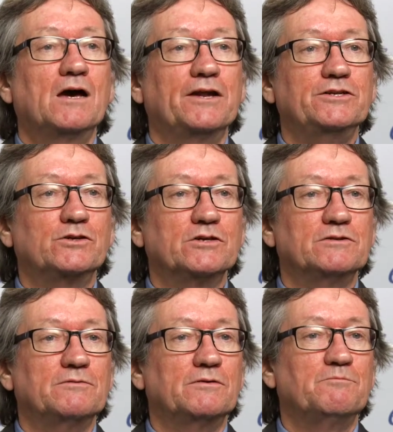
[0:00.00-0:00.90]
And you
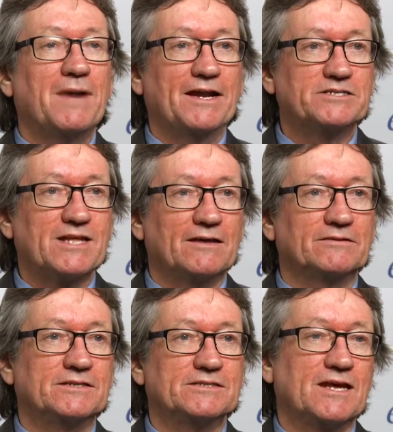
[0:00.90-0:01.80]
can manage
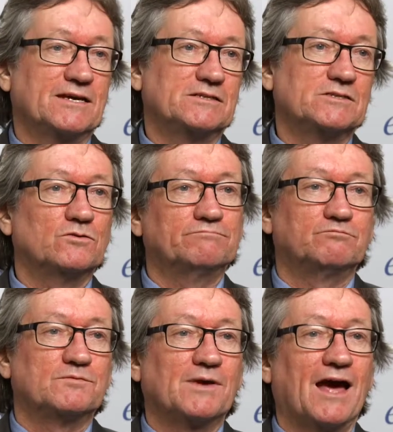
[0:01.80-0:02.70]
that these days, or
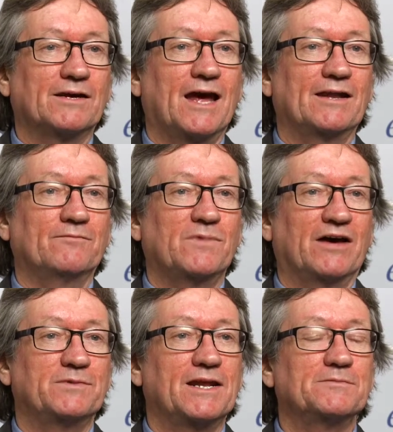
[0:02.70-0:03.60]
can
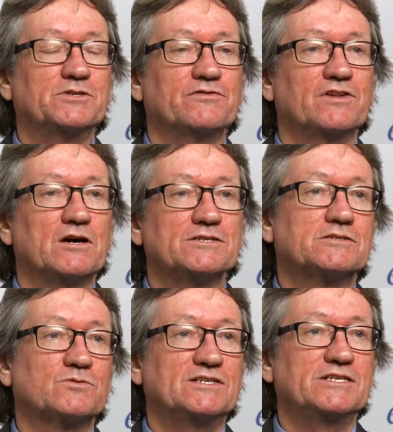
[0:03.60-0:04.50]
have been able to for the
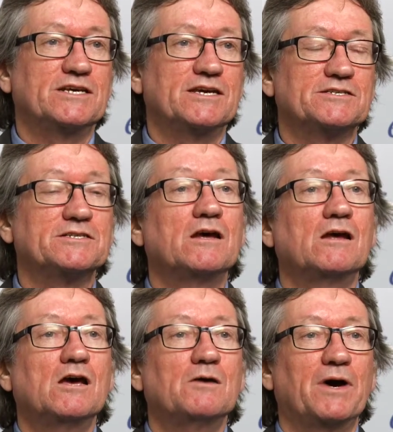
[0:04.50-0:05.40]
last 20 years,
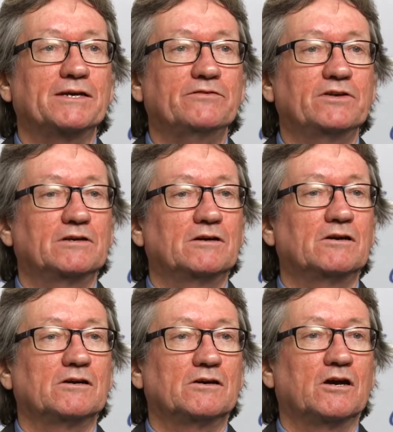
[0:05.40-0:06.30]
by
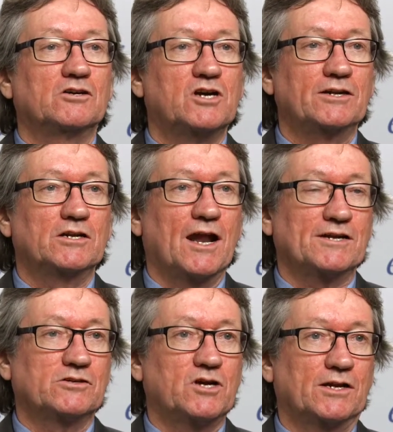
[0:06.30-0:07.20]
giving
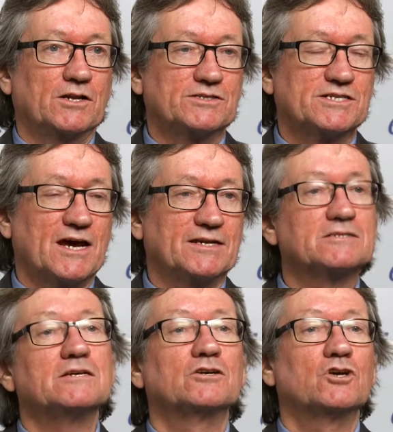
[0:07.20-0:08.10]
granular,
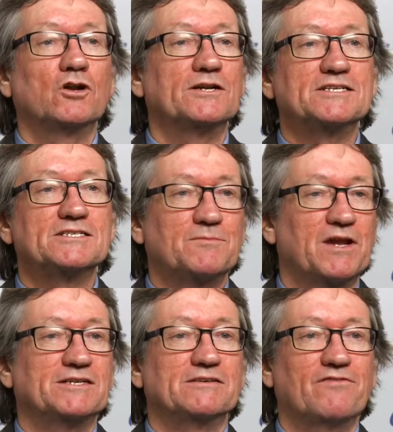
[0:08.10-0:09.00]
granulocyte colony
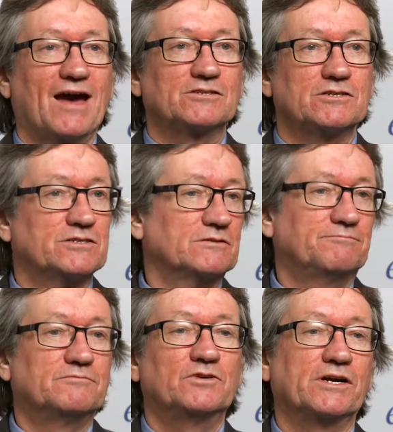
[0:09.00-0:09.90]
stimulating factor to
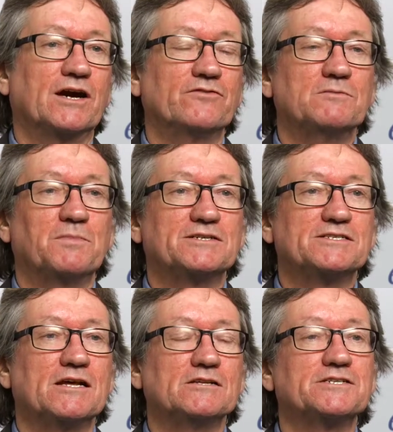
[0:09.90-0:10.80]
recover the blood
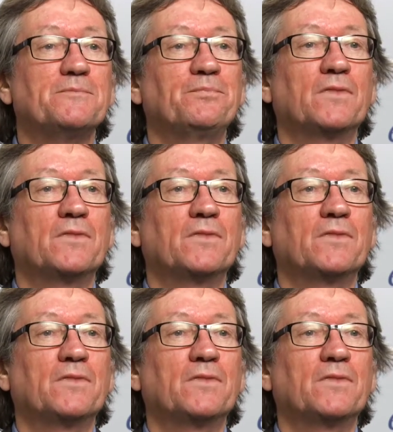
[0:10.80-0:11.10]
cells.